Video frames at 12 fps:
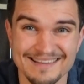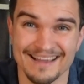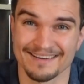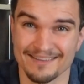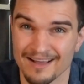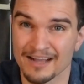
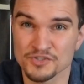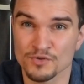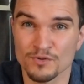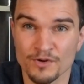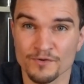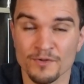
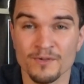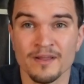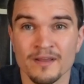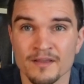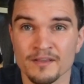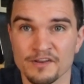technological hurdle.
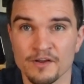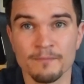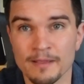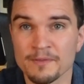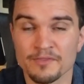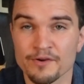You know,
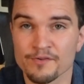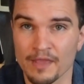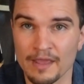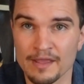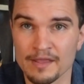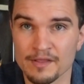maybe there's
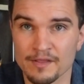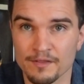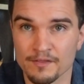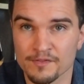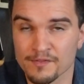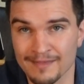
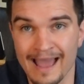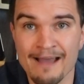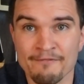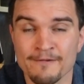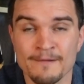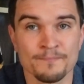a
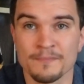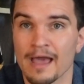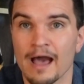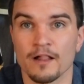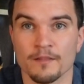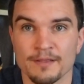staff
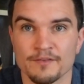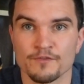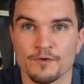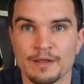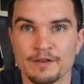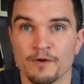element
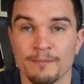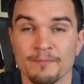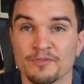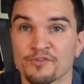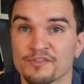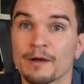to it. You know,
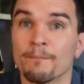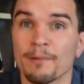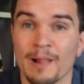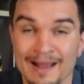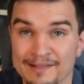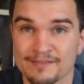maybe there's a
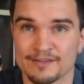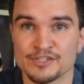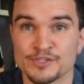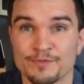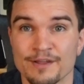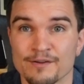compliance
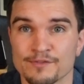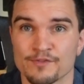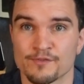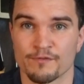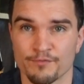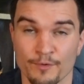issue there that's
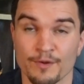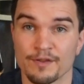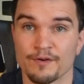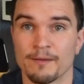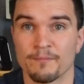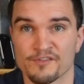sort of throwing
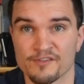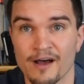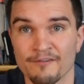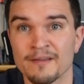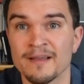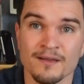your numbers
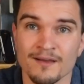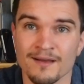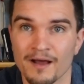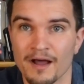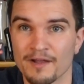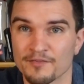off.
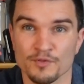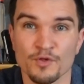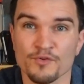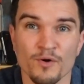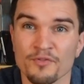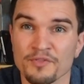Uh, so
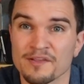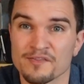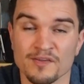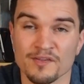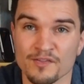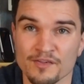those are all things
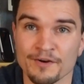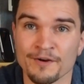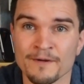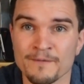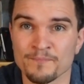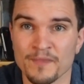to consider.
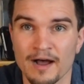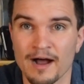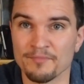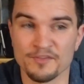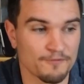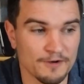
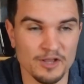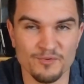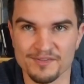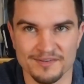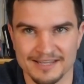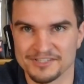Um, this video
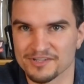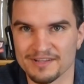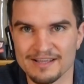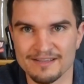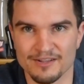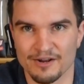was
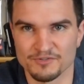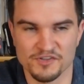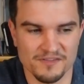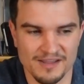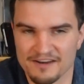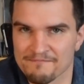intentionally, you know,
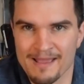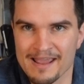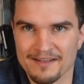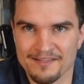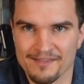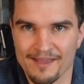just kind of
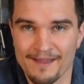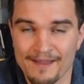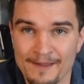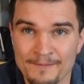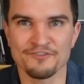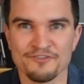made as
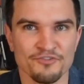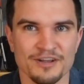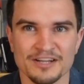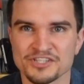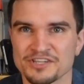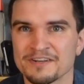a
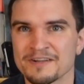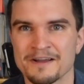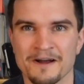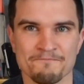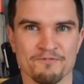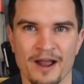introduction,
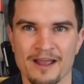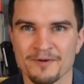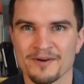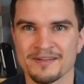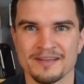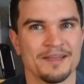a
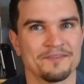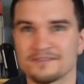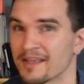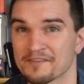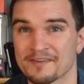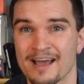primer. It
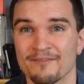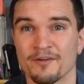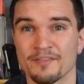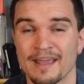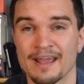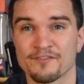doesn't have all
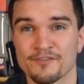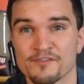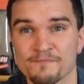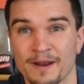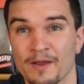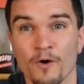the
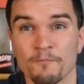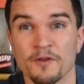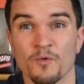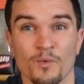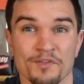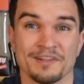answers, but I hope that
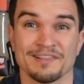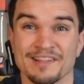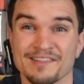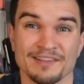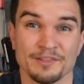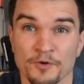it was at
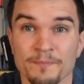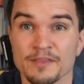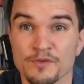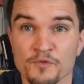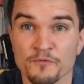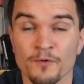least a little bit
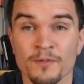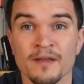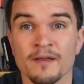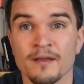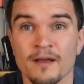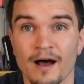useful.
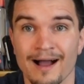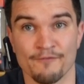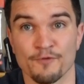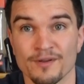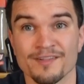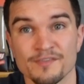Uh,
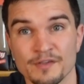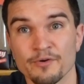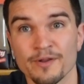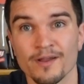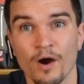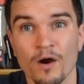if you're
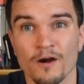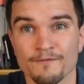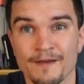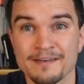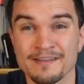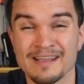considering
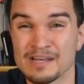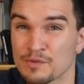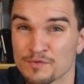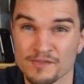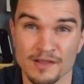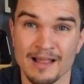RFID and you
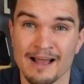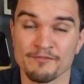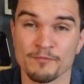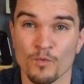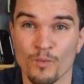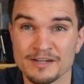still have
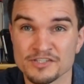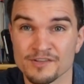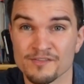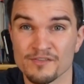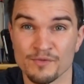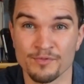some
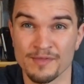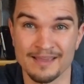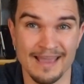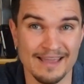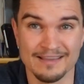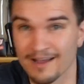questions, you think,
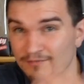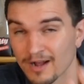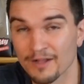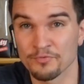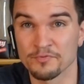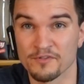hey, I've
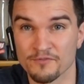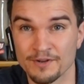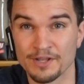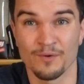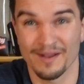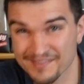gone through this
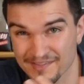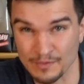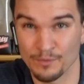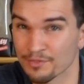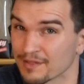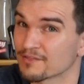video, I
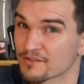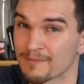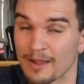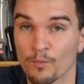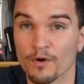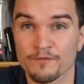still think this
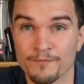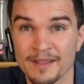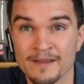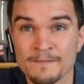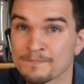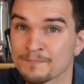might work for me,